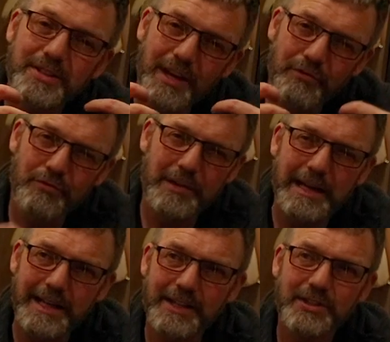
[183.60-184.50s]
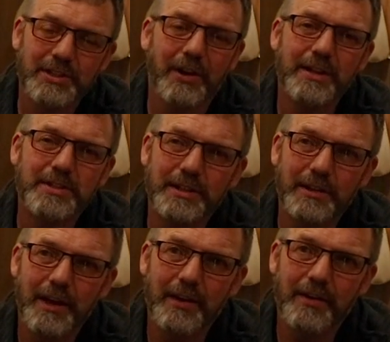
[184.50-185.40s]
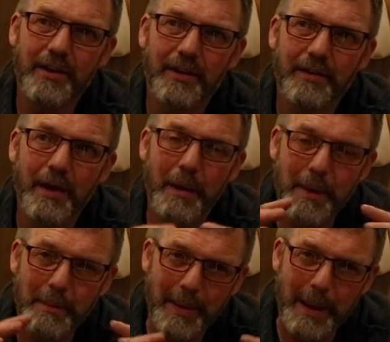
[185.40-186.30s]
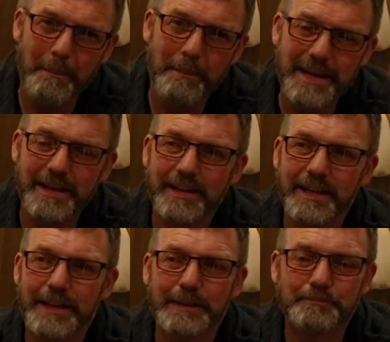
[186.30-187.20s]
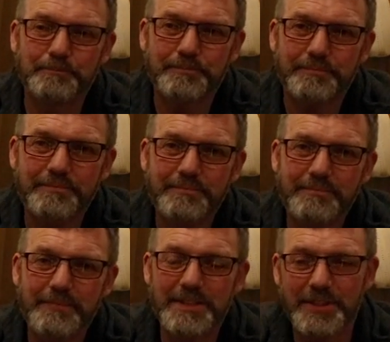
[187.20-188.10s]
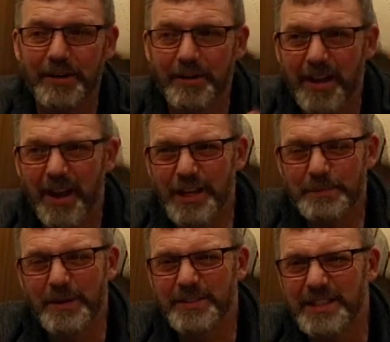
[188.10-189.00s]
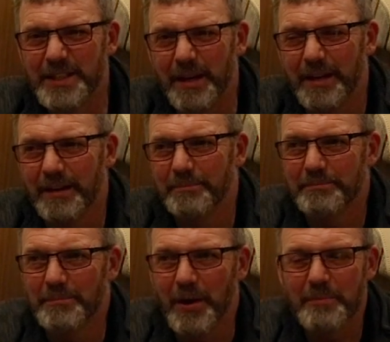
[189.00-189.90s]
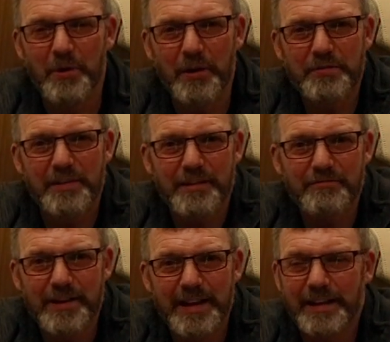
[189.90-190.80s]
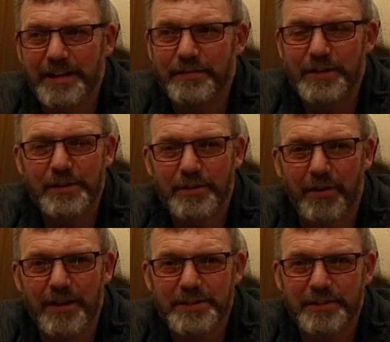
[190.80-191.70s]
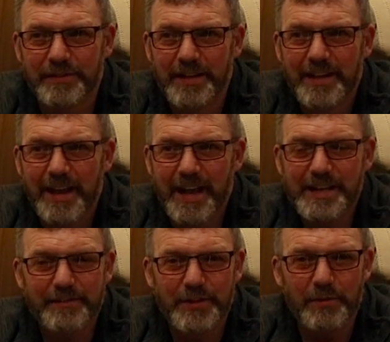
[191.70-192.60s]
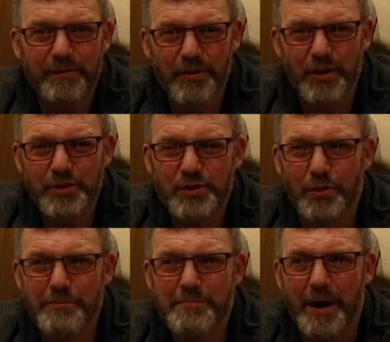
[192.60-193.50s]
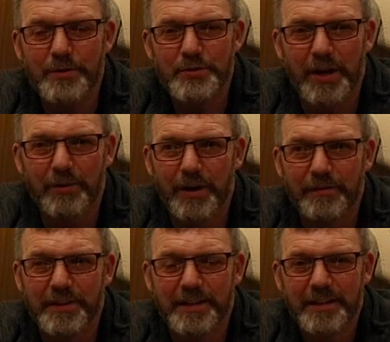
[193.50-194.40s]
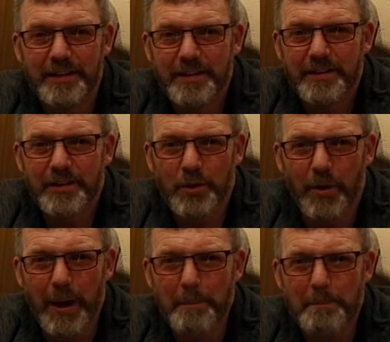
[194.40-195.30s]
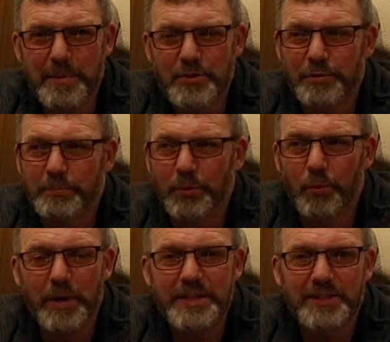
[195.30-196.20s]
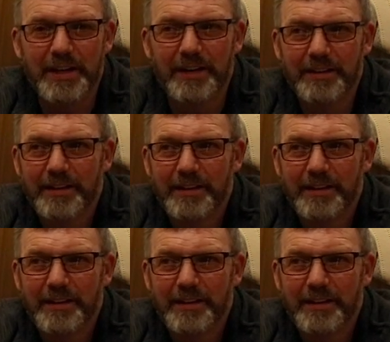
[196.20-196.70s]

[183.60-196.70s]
get really excited and I about being here. So I suppose that's my thing really. If you guys have, any of you have lost your mojo over the quite a miserable winter,